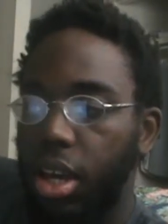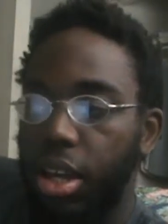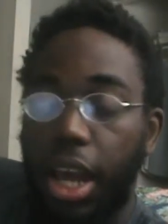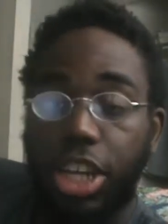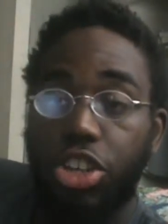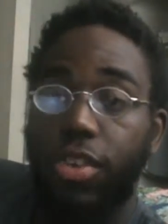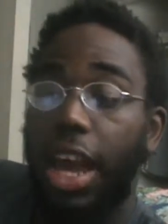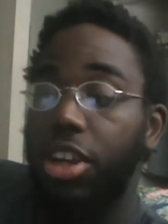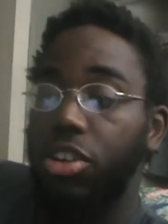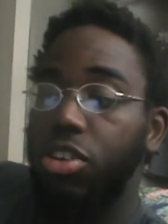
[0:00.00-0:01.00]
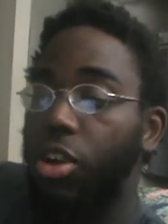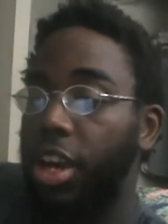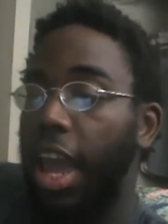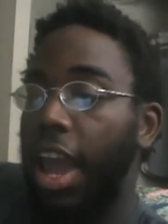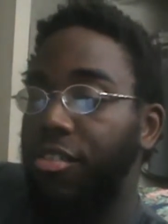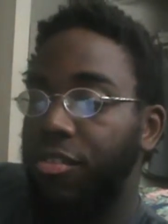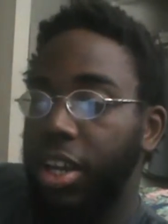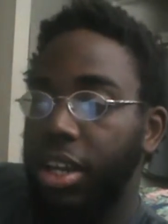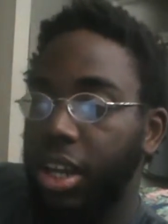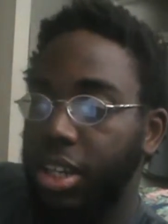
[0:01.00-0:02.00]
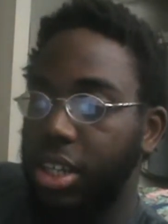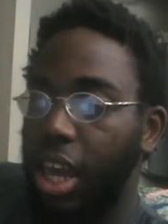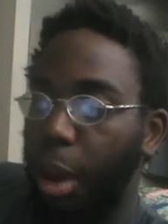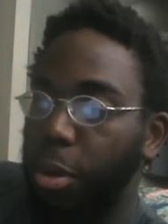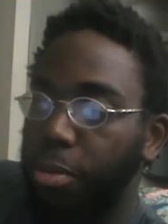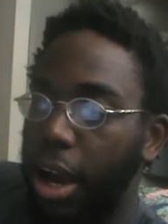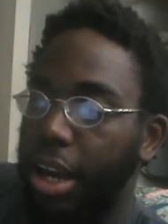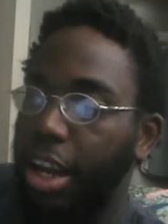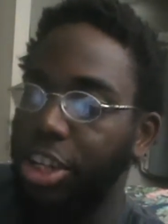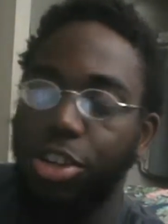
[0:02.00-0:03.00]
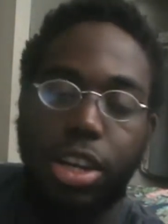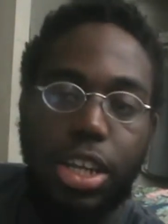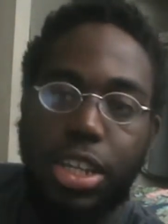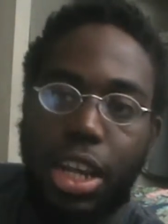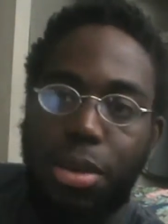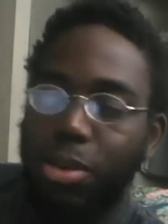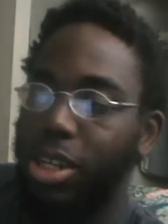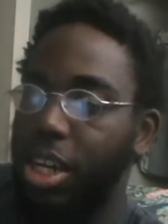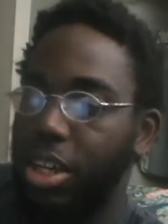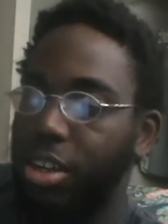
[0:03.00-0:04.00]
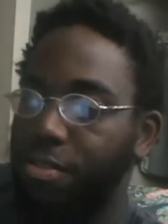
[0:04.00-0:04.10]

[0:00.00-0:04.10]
Next, you've got New York at Phoenix. Cappie Pondexter leads the Liberty into